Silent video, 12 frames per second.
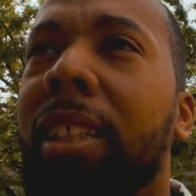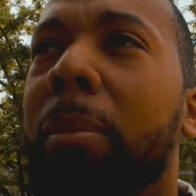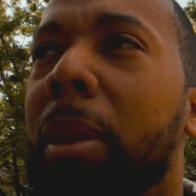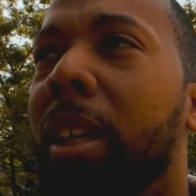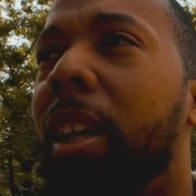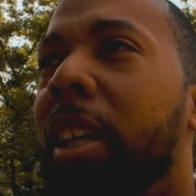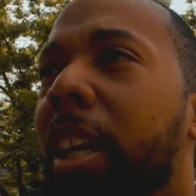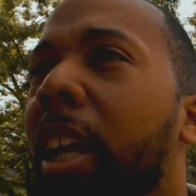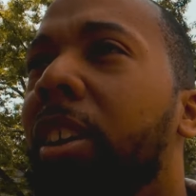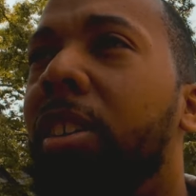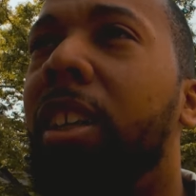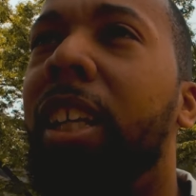I mean, yeah,
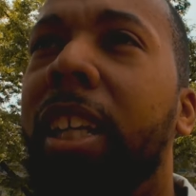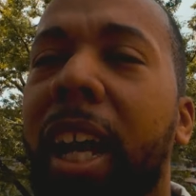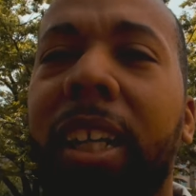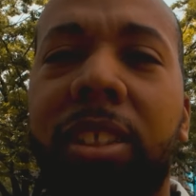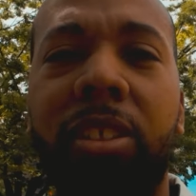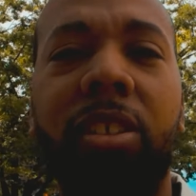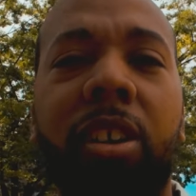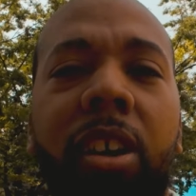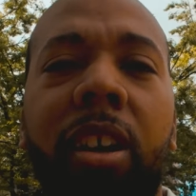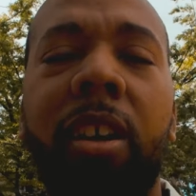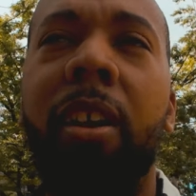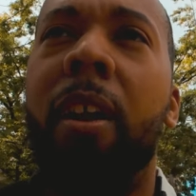you're gonna need gas in your
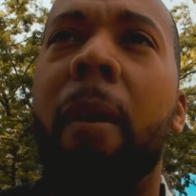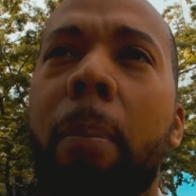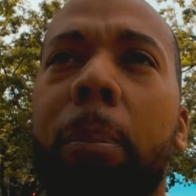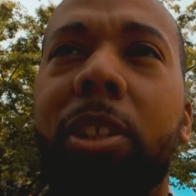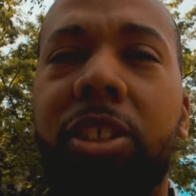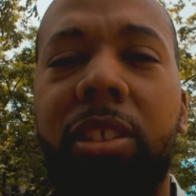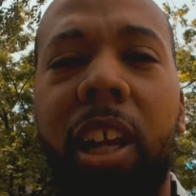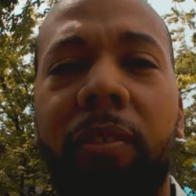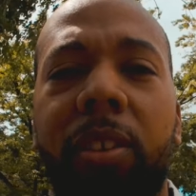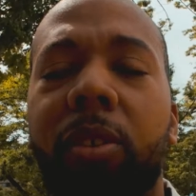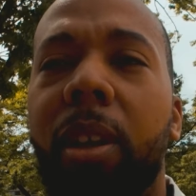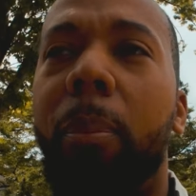car, but you're
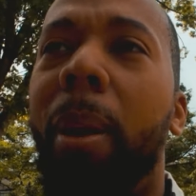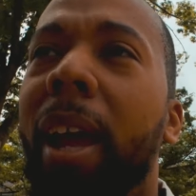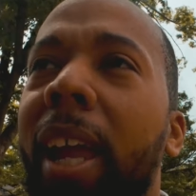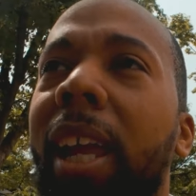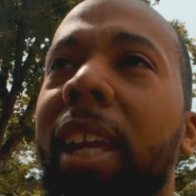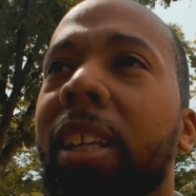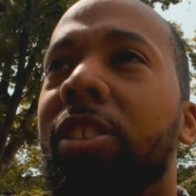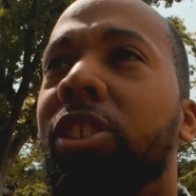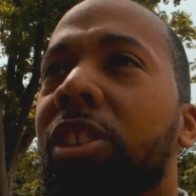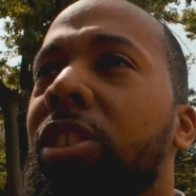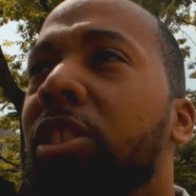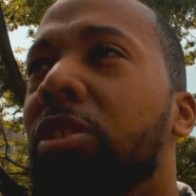definitely gonna pay
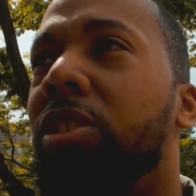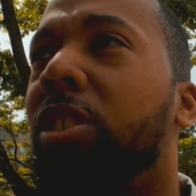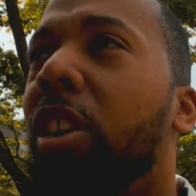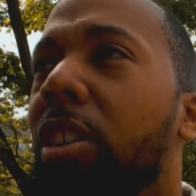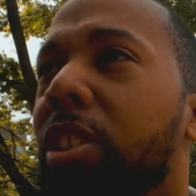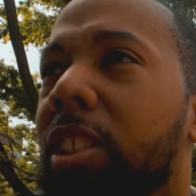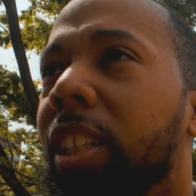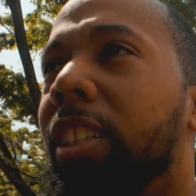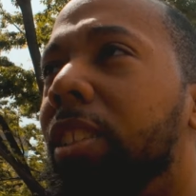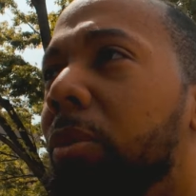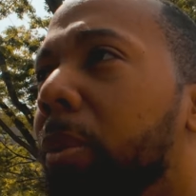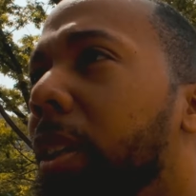just to use your car, just to get
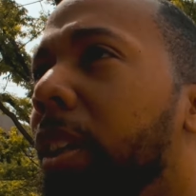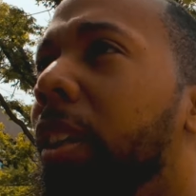somewhere.